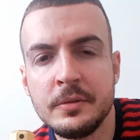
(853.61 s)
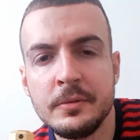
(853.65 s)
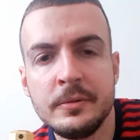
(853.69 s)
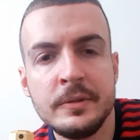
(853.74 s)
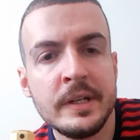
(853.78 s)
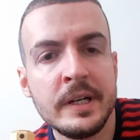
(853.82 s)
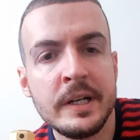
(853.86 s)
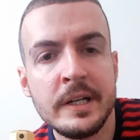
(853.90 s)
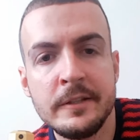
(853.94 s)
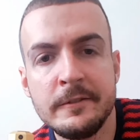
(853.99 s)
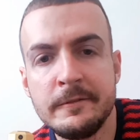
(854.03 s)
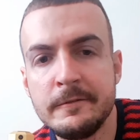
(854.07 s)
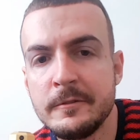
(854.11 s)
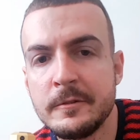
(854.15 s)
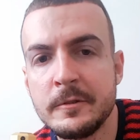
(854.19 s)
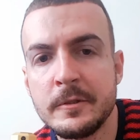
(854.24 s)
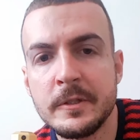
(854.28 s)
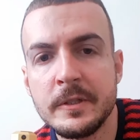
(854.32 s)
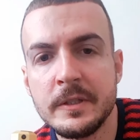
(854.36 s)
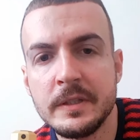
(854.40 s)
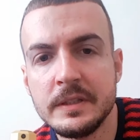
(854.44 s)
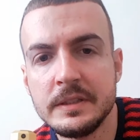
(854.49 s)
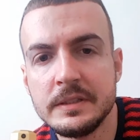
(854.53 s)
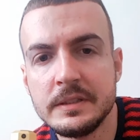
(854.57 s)
die
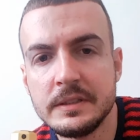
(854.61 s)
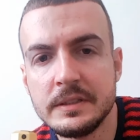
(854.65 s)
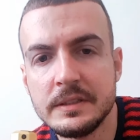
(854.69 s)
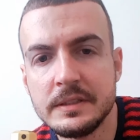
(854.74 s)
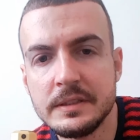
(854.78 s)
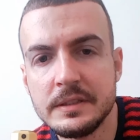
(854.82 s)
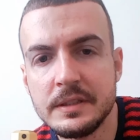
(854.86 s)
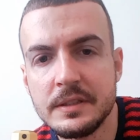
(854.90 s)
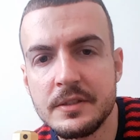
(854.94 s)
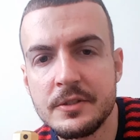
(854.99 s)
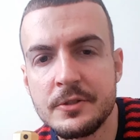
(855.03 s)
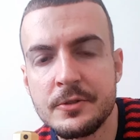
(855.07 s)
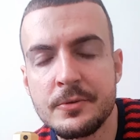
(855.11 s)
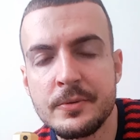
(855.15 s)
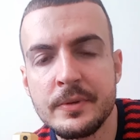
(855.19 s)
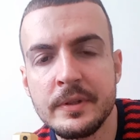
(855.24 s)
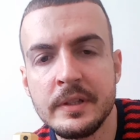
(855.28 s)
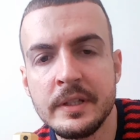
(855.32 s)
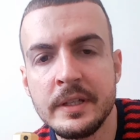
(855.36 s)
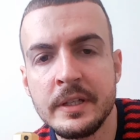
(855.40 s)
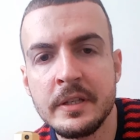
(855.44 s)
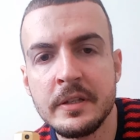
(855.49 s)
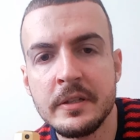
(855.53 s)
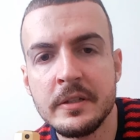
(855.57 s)
for. It's
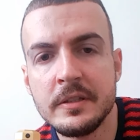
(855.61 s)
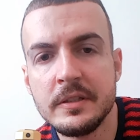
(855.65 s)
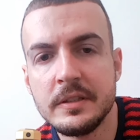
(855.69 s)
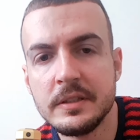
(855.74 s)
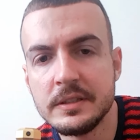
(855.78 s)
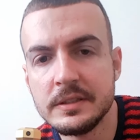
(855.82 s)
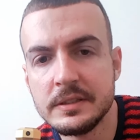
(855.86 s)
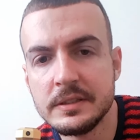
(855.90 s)
really good.